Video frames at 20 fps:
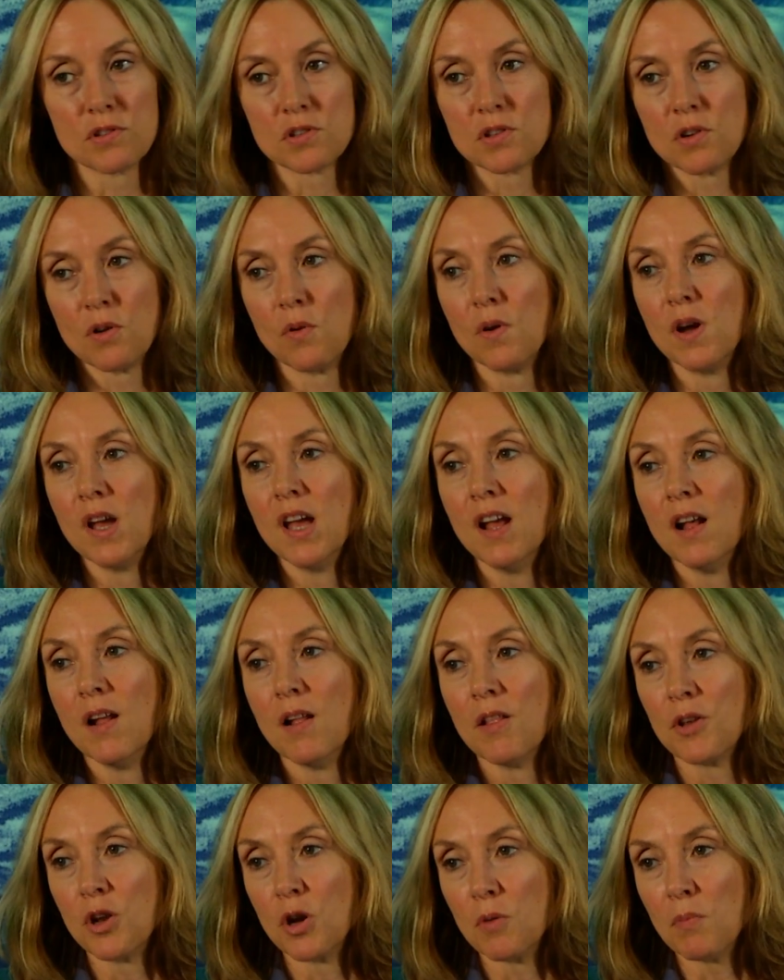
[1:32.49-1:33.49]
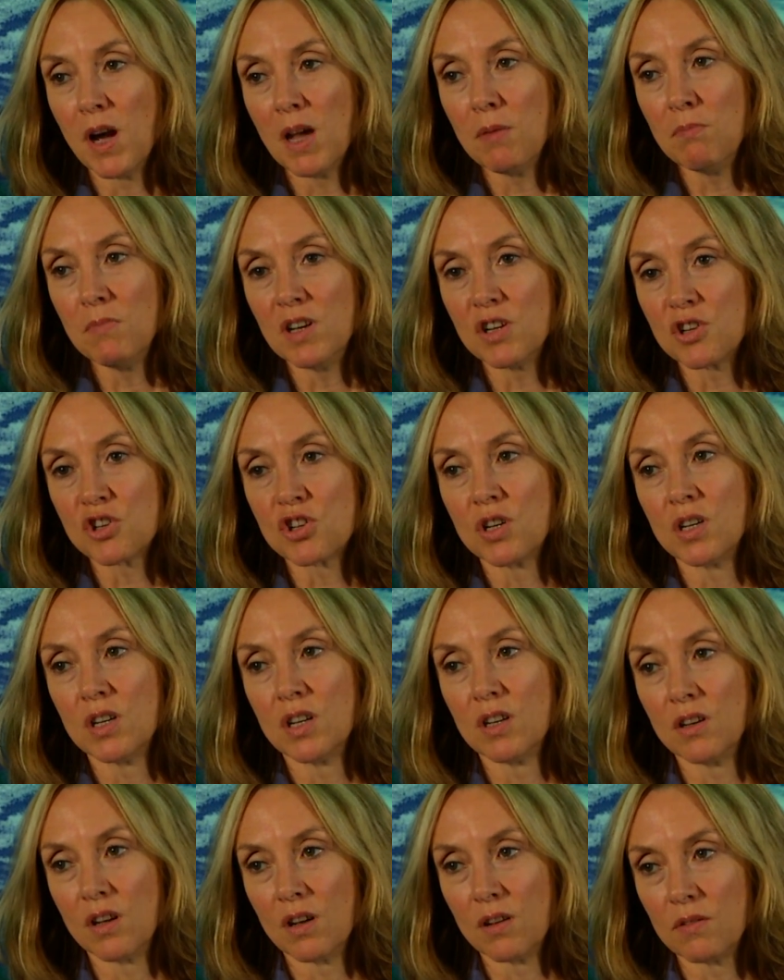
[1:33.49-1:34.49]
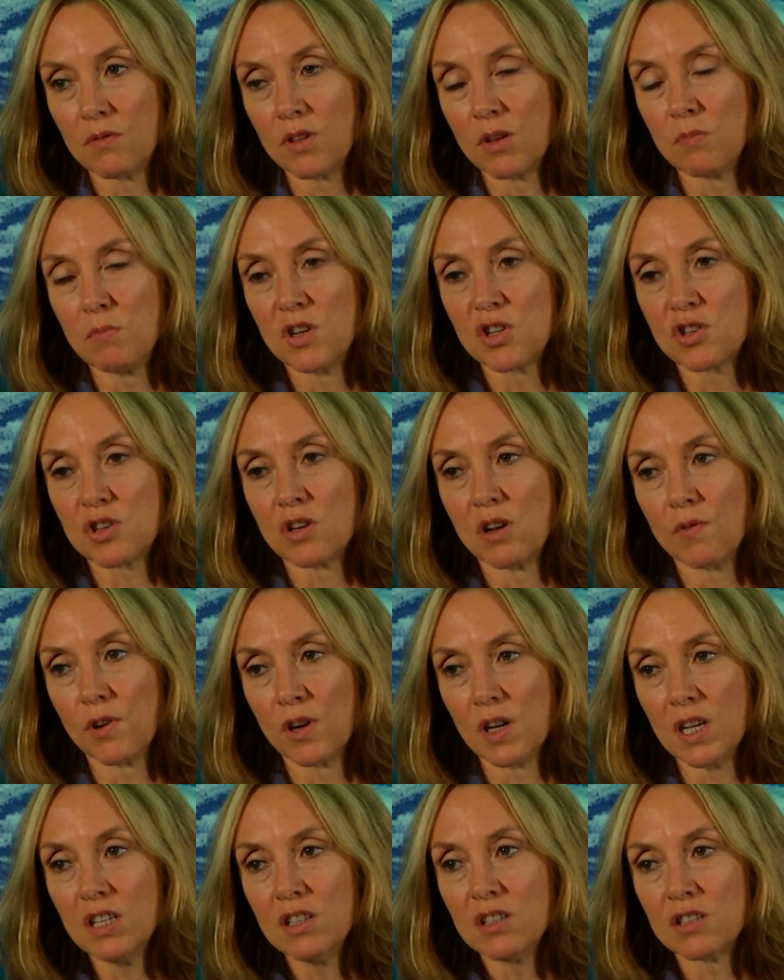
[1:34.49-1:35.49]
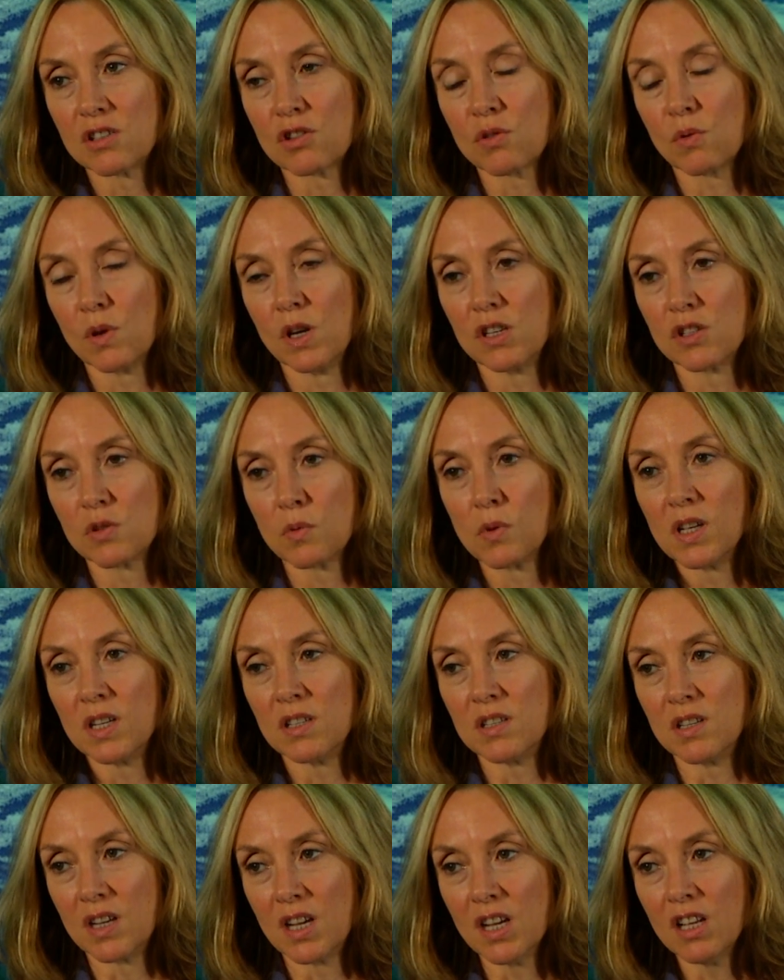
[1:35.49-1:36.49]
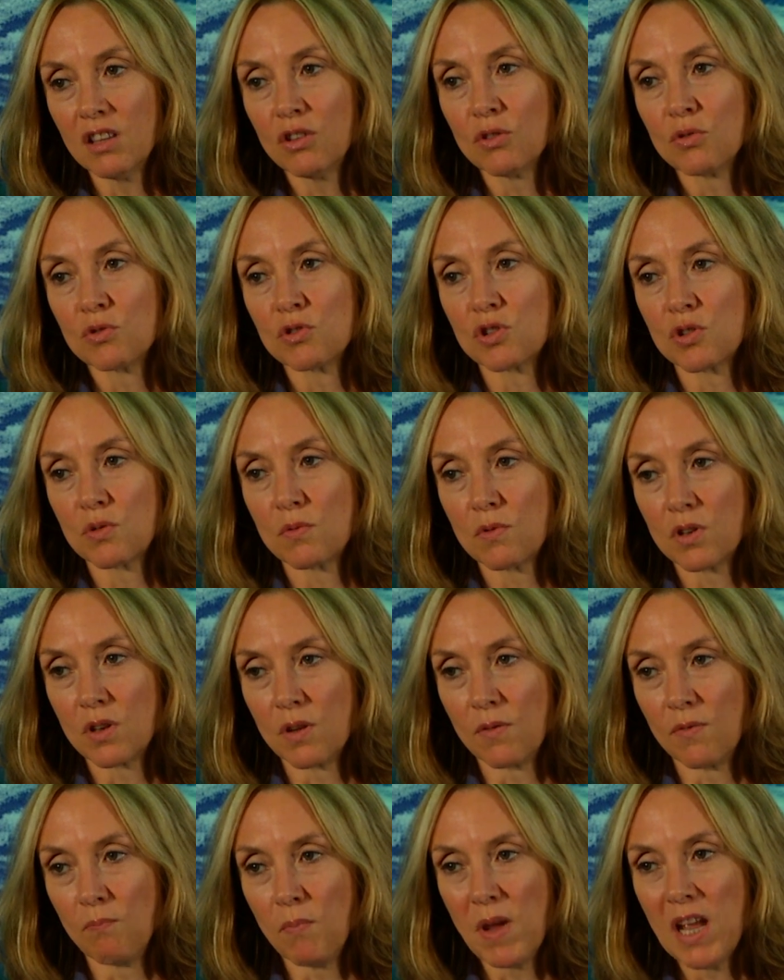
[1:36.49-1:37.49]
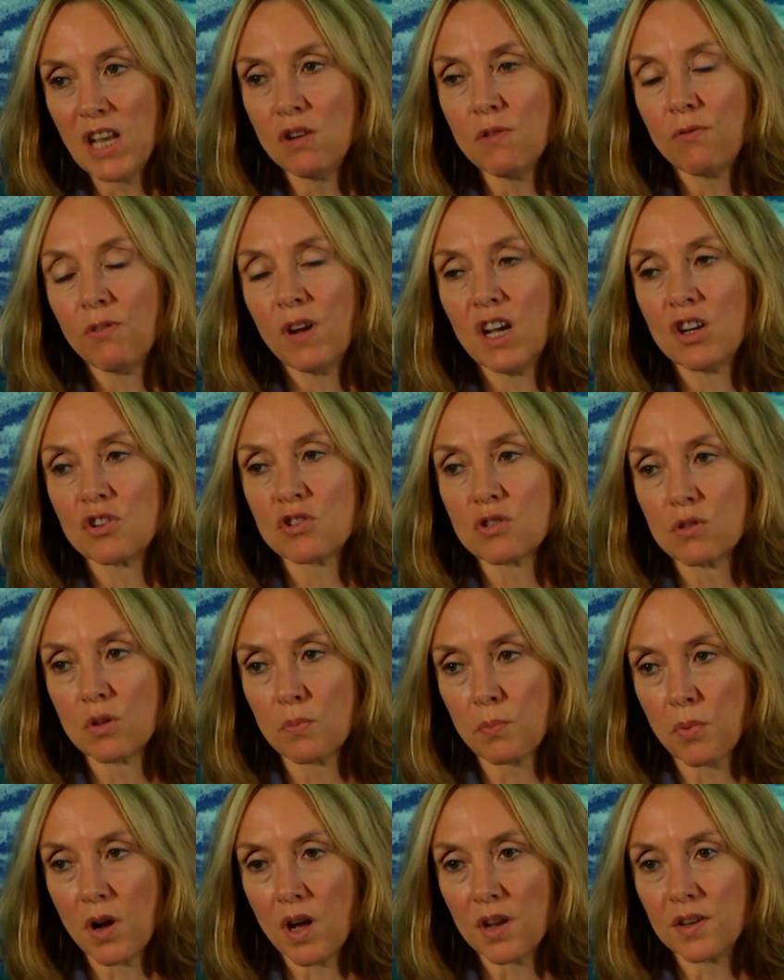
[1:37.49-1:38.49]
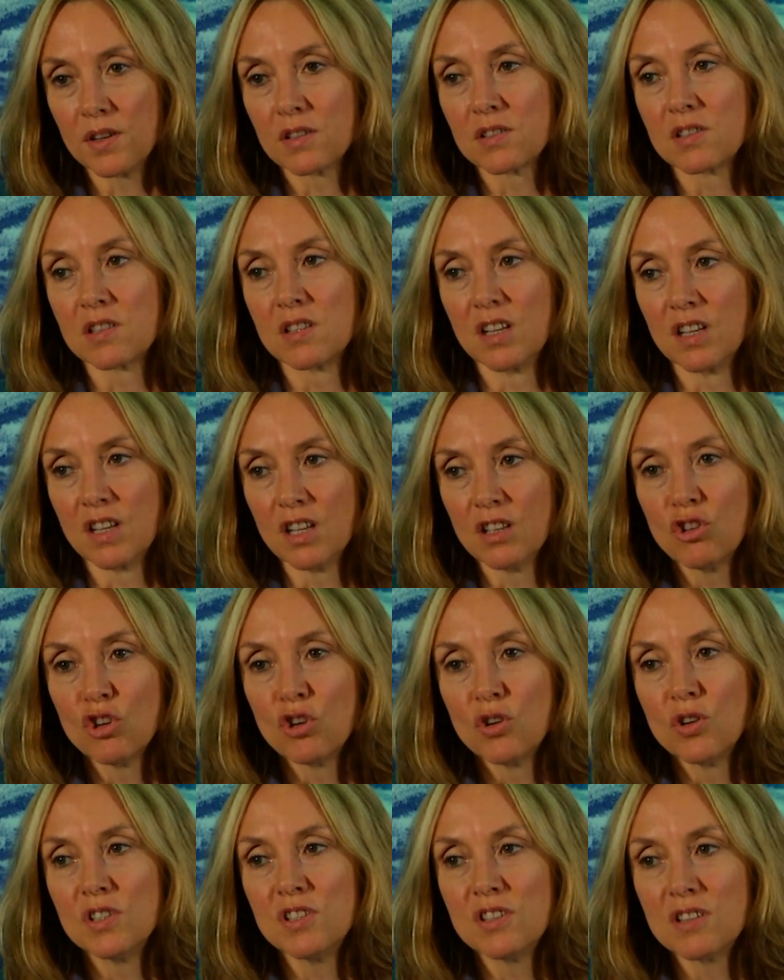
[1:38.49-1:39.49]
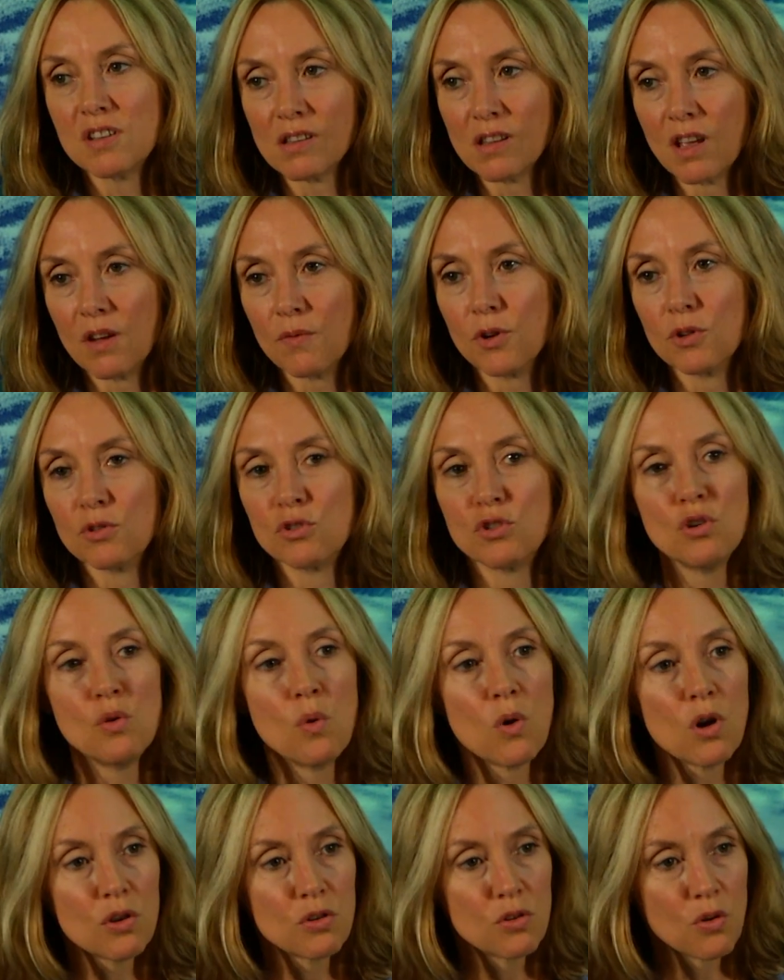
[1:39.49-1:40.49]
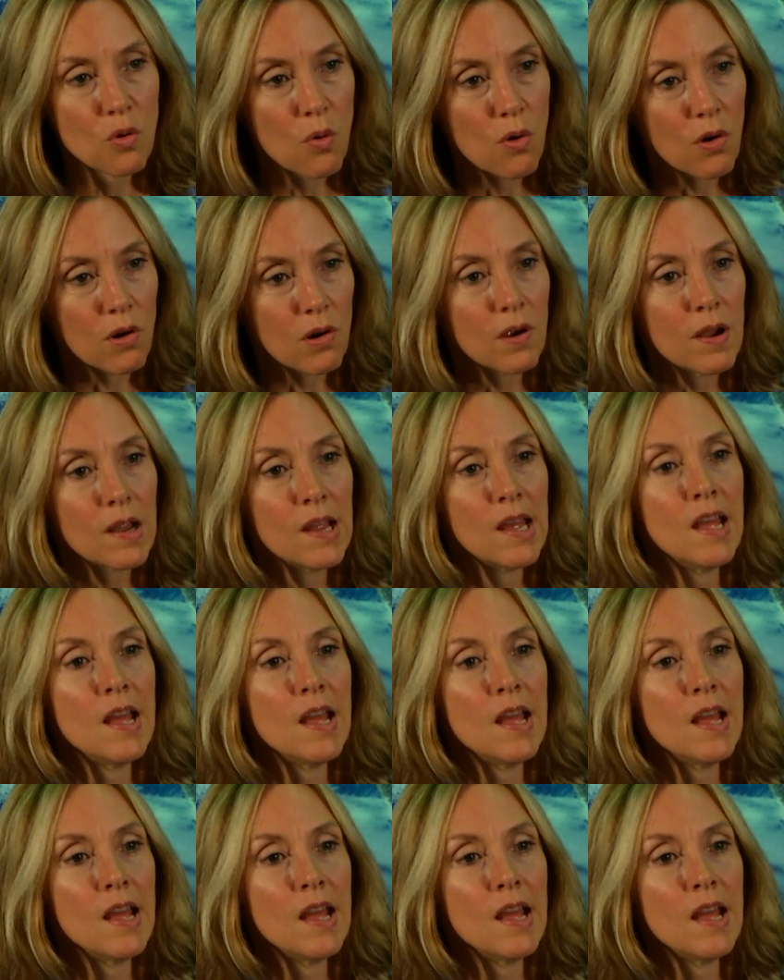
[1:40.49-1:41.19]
So, my mission and the mission of our industry is really to get to manufacture the products that get the goods delivered to our door